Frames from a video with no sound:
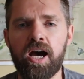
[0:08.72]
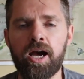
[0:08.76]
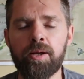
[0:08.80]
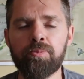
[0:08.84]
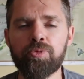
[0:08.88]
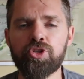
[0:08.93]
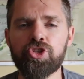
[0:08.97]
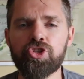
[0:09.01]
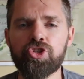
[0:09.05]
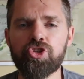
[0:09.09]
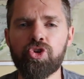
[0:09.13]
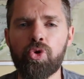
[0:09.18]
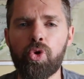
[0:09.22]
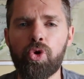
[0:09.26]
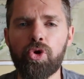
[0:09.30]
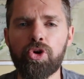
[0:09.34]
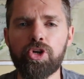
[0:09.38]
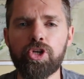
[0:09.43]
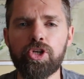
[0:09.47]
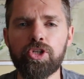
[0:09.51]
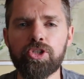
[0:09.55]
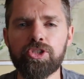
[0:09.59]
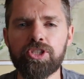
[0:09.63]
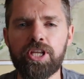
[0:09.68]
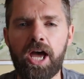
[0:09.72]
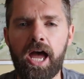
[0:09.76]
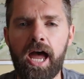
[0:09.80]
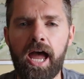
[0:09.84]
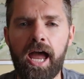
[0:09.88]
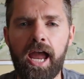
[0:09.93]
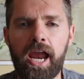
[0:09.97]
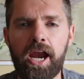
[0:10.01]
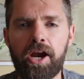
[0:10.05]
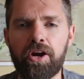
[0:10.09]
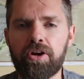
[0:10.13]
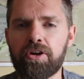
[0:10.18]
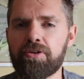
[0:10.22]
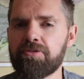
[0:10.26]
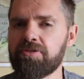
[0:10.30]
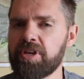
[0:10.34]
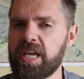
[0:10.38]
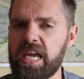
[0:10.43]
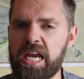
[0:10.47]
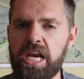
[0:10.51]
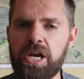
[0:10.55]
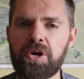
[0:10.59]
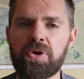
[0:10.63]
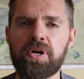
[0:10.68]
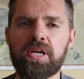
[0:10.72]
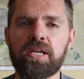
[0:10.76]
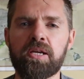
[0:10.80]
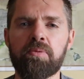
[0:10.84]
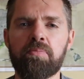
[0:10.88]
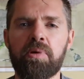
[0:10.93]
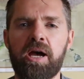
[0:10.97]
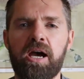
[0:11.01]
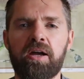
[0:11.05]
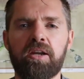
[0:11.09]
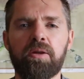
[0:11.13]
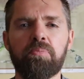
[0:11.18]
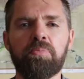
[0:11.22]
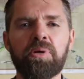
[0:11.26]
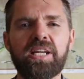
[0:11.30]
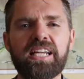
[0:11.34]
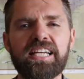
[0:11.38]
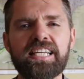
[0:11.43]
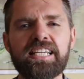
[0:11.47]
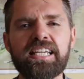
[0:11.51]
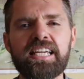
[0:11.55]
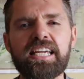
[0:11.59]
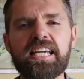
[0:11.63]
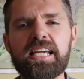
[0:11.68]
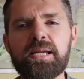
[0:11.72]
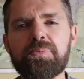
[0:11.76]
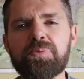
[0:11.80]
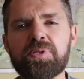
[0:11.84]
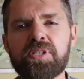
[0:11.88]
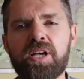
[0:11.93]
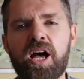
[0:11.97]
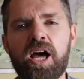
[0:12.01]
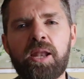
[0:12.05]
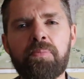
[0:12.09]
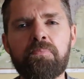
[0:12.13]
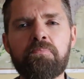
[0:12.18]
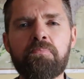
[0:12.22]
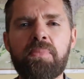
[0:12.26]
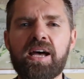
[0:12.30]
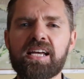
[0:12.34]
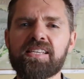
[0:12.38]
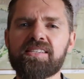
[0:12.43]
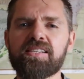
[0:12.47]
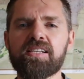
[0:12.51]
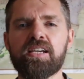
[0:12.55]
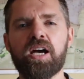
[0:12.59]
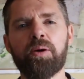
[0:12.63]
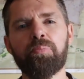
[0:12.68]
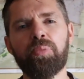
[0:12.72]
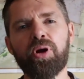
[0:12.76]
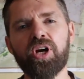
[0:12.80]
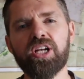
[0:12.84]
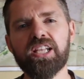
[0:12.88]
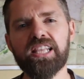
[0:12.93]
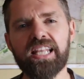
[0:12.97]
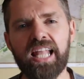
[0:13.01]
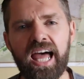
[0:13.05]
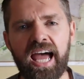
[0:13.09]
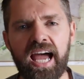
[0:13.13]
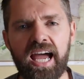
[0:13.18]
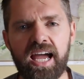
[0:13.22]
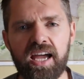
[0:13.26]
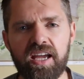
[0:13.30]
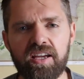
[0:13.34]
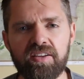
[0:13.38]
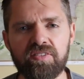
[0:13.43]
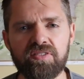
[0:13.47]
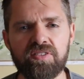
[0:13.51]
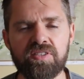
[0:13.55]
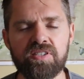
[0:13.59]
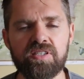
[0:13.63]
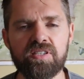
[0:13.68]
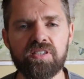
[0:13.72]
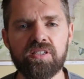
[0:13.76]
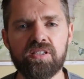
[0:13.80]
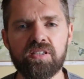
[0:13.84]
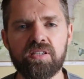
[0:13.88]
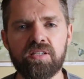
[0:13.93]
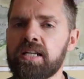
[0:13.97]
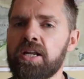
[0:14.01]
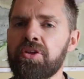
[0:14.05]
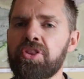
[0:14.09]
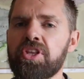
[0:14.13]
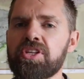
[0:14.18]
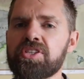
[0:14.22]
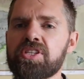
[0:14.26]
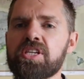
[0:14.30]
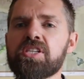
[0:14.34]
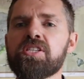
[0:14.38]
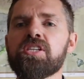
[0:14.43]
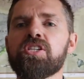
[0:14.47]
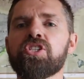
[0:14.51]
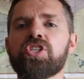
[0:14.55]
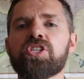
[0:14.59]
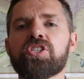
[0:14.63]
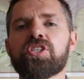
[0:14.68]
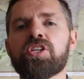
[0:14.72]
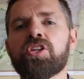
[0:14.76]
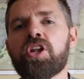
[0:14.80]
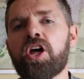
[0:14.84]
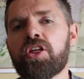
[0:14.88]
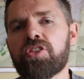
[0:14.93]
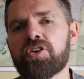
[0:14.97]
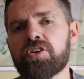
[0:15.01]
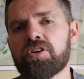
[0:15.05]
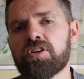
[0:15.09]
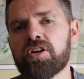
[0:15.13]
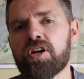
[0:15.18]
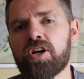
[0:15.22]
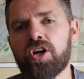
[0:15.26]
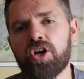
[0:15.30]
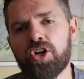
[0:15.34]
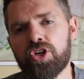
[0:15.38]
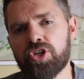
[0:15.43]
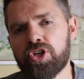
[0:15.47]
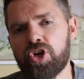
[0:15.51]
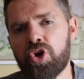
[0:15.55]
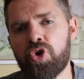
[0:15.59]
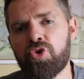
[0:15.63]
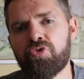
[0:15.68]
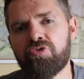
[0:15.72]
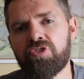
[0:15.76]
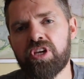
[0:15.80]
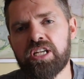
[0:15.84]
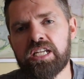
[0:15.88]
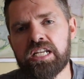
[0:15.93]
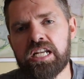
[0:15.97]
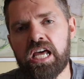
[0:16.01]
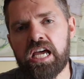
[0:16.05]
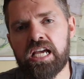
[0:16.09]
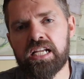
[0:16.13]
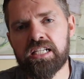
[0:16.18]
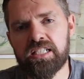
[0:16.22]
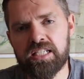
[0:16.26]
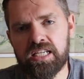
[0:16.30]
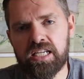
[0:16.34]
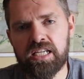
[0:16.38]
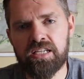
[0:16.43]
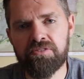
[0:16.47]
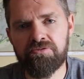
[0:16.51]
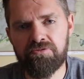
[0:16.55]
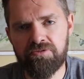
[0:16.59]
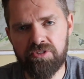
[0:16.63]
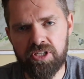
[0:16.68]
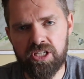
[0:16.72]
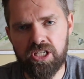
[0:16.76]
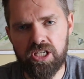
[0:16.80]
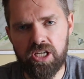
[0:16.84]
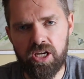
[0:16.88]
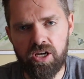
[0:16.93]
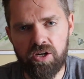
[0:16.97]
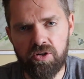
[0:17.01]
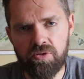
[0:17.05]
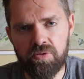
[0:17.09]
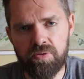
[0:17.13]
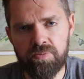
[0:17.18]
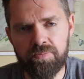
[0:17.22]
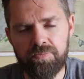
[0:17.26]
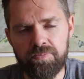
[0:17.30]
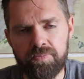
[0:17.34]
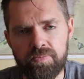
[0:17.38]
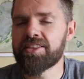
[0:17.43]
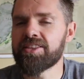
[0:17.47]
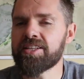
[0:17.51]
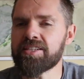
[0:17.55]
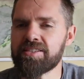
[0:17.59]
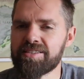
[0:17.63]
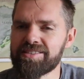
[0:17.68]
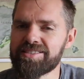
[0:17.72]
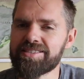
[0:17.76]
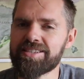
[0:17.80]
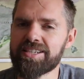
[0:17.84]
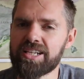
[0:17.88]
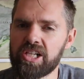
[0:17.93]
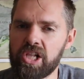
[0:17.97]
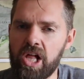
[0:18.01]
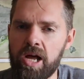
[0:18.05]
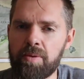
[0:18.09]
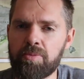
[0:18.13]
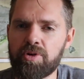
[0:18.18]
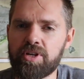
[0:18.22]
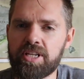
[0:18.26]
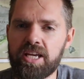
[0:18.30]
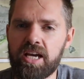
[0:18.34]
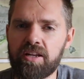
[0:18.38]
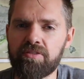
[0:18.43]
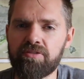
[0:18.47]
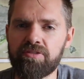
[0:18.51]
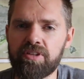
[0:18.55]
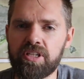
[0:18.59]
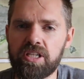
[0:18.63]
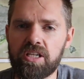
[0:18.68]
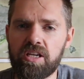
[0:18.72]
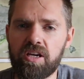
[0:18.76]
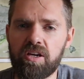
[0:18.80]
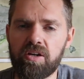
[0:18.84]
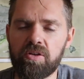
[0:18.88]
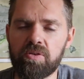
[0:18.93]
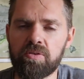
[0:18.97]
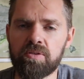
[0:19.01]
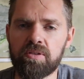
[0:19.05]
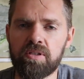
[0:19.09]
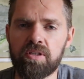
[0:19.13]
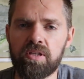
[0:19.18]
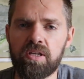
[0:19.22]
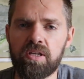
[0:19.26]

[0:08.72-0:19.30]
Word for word: I'm sure you're tired of hearing about it, but it keeps on messing up our lives. Now this isn't just another COVID-19 video. This is a Climber Dad video.